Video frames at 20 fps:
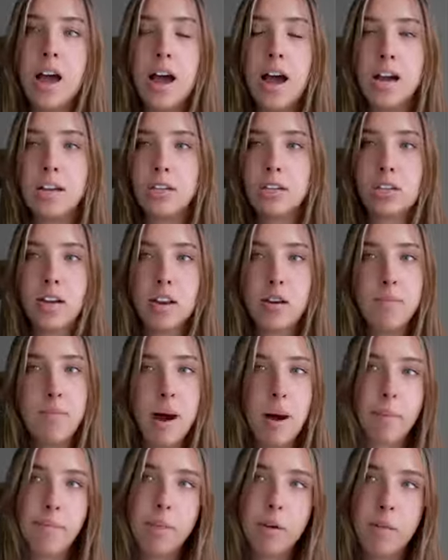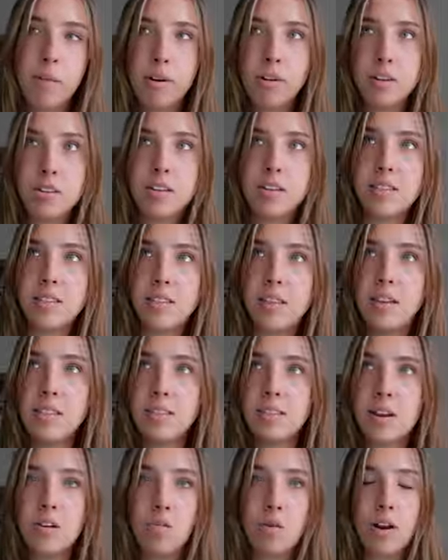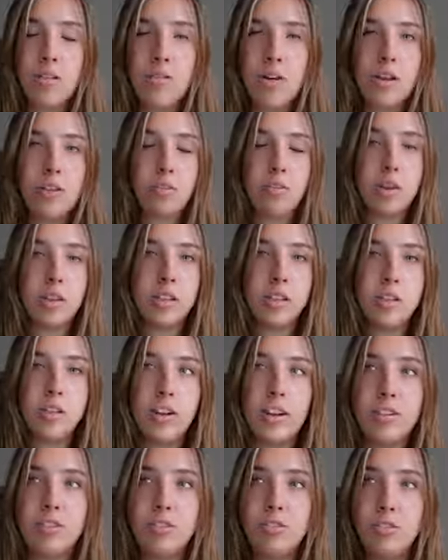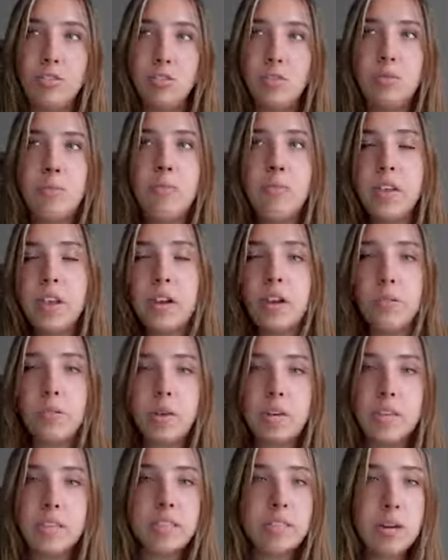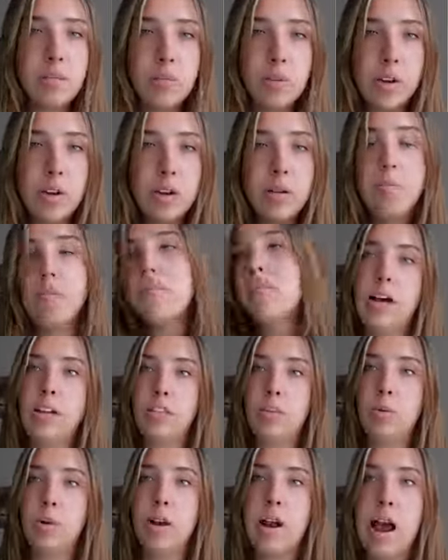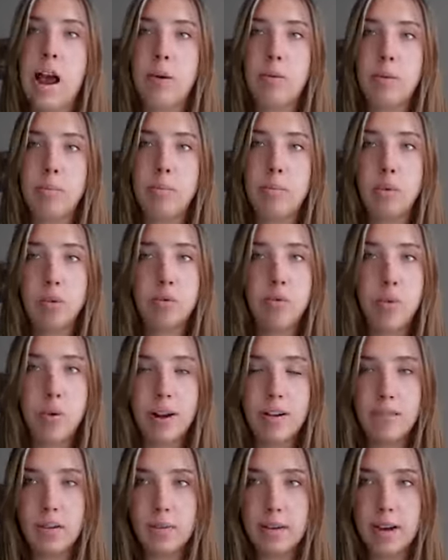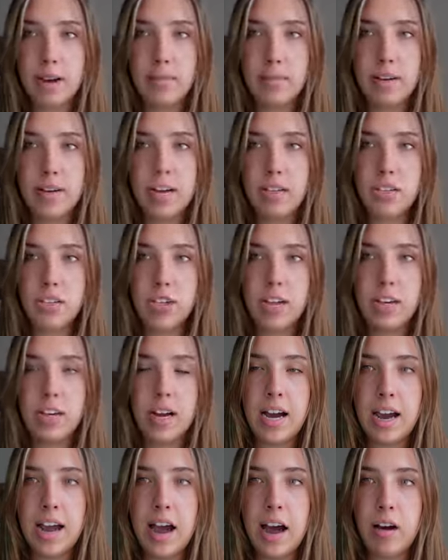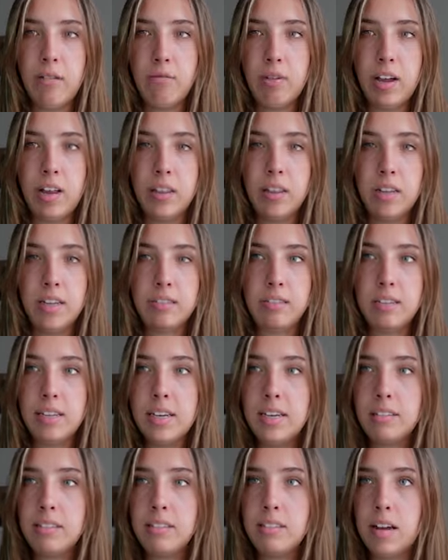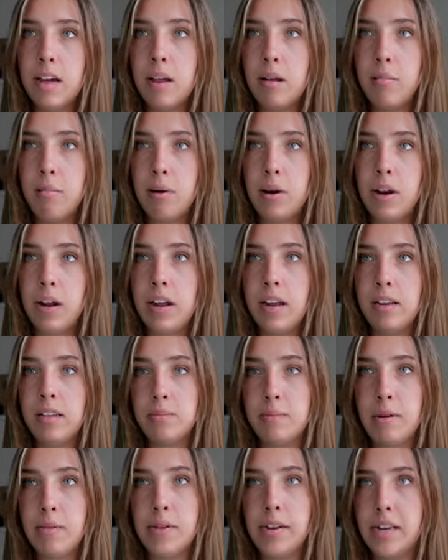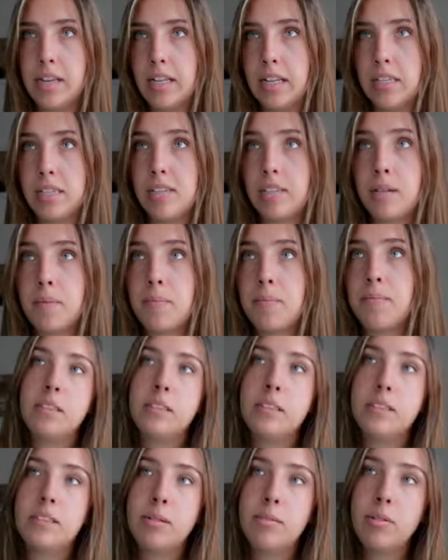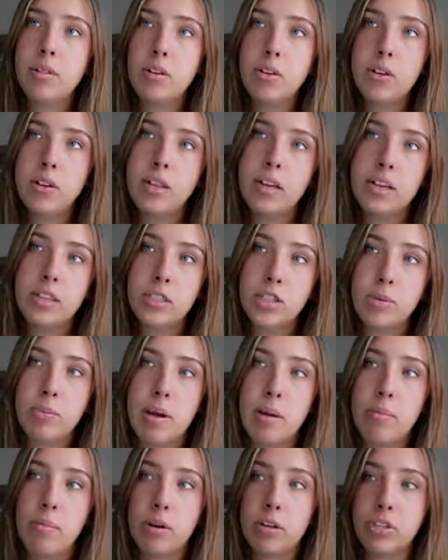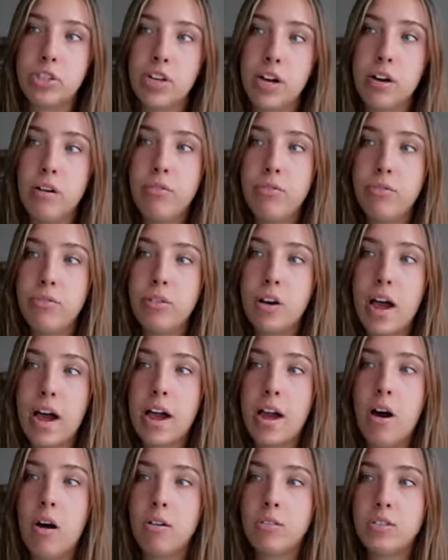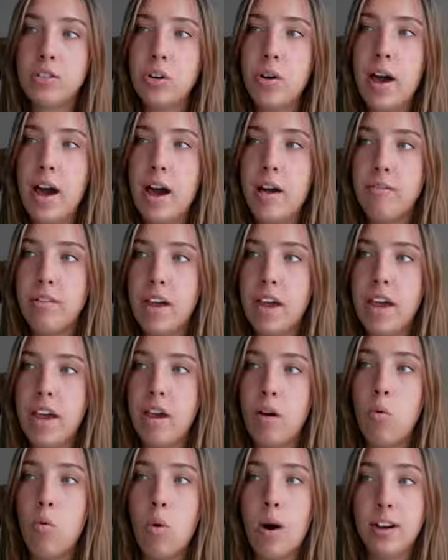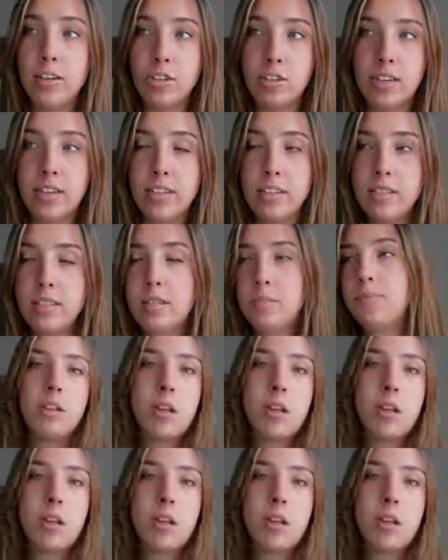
I just kind of pop them under this list, and whenever I do get the chance to read the summary, that's when I would move whatever recommendation I have in this list and put it into my reading list. Similarly to my bookshelf, I also have a watch list.